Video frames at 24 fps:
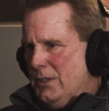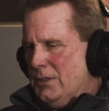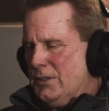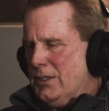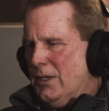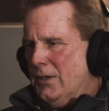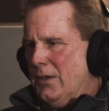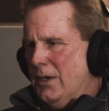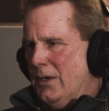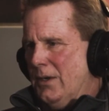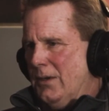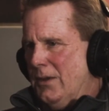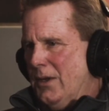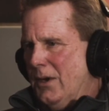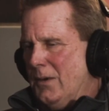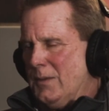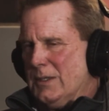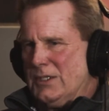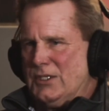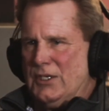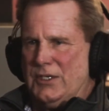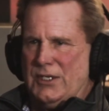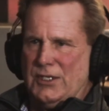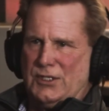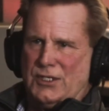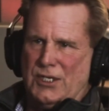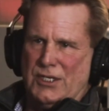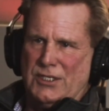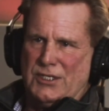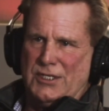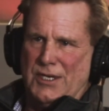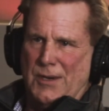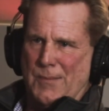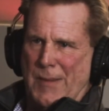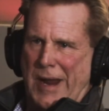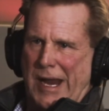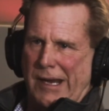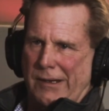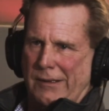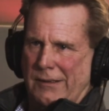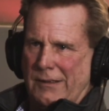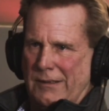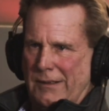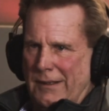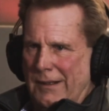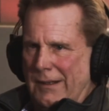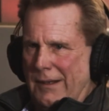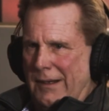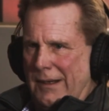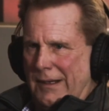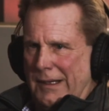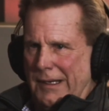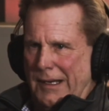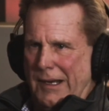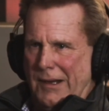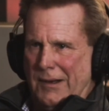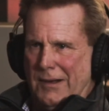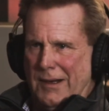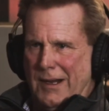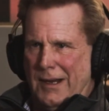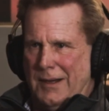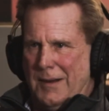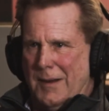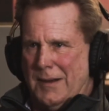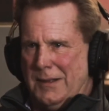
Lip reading: So there was a decision to make, and